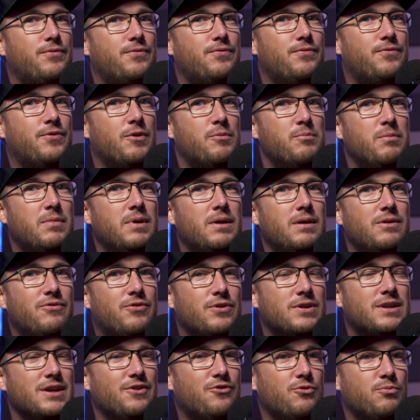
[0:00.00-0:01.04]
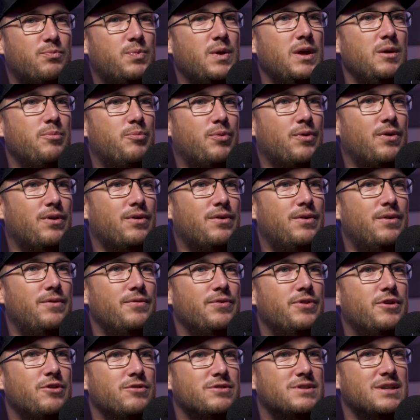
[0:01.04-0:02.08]
for different people,
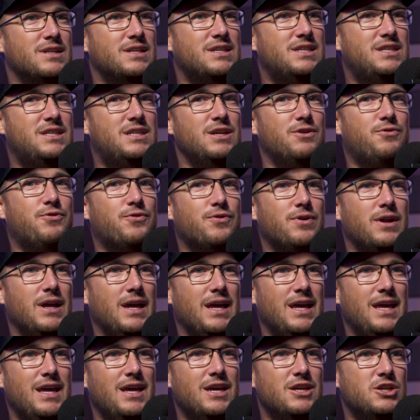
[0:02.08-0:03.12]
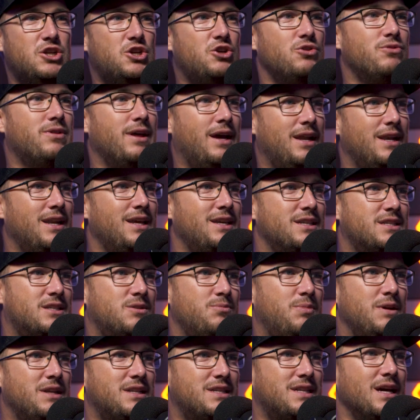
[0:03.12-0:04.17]
there's a different issue that needs to
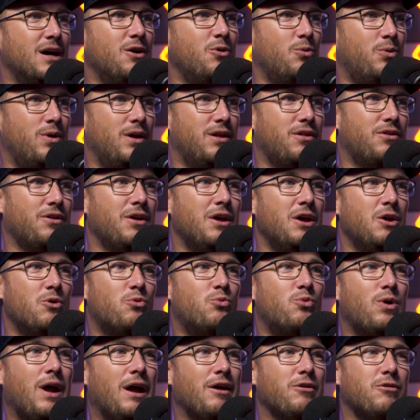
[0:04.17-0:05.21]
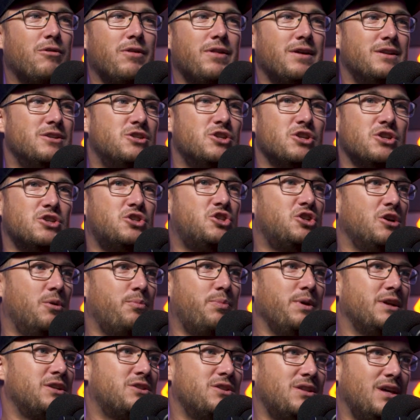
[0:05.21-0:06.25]
be dealt with rather than just
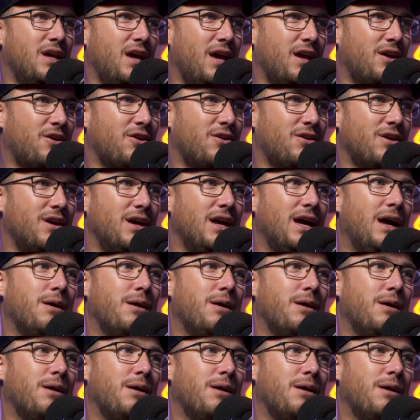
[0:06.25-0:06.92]
jumping to the anger.